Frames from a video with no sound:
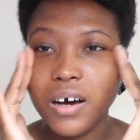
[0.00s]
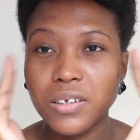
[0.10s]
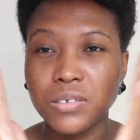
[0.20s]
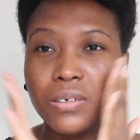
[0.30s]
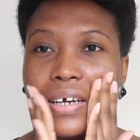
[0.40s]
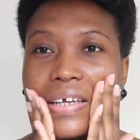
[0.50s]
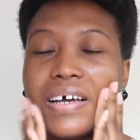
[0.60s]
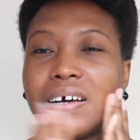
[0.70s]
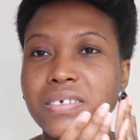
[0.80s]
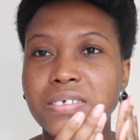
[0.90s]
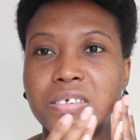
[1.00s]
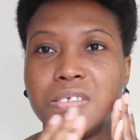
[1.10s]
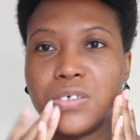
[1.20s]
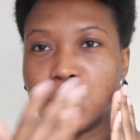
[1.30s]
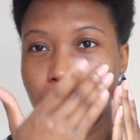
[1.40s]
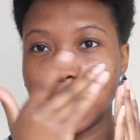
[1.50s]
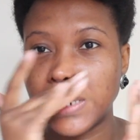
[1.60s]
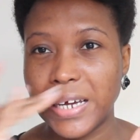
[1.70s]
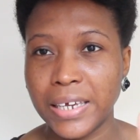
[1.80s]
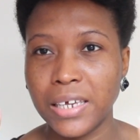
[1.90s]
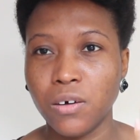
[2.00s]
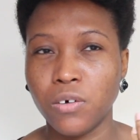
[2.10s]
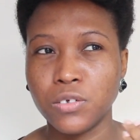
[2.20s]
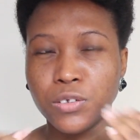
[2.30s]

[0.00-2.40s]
I do like how this is not so tacky or